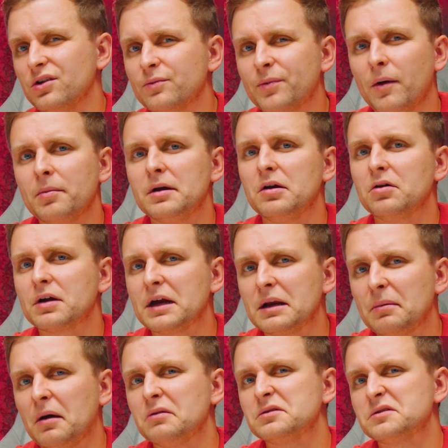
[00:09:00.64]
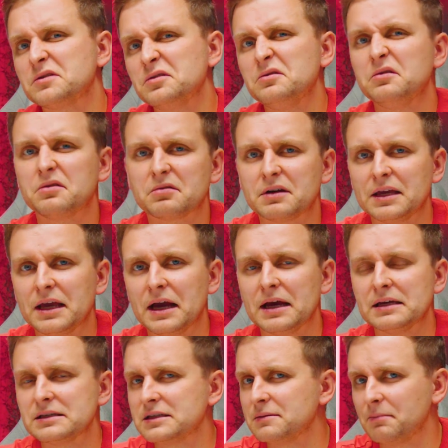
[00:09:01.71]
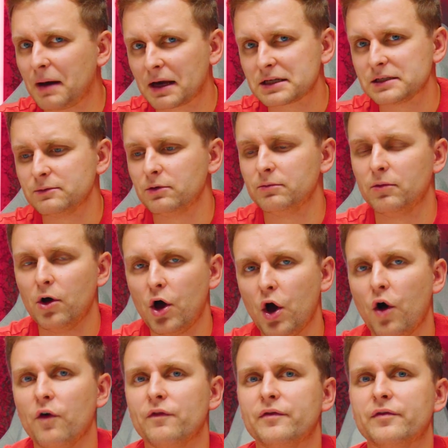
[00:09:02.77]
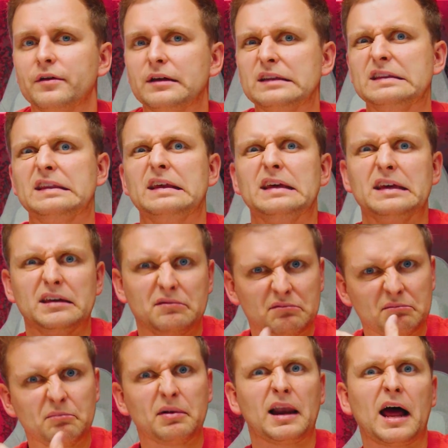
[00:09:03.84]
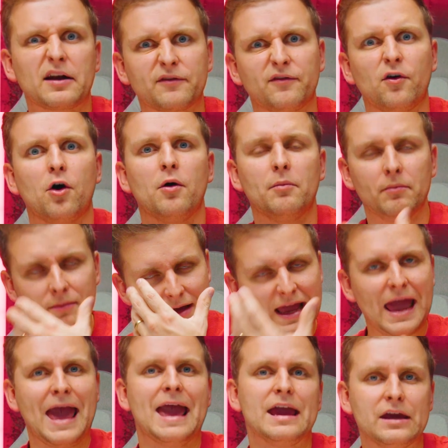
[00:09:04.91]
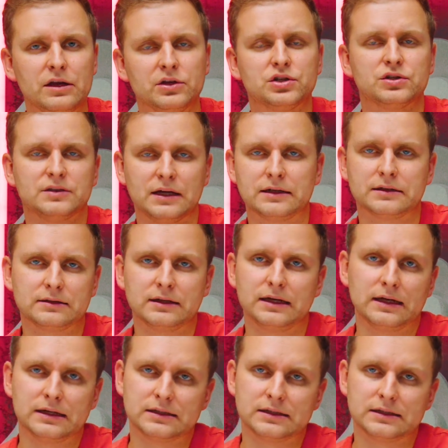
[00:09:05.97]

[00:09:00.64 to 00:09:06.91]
you're probably looking about 2-3 years maximum of the platform age that it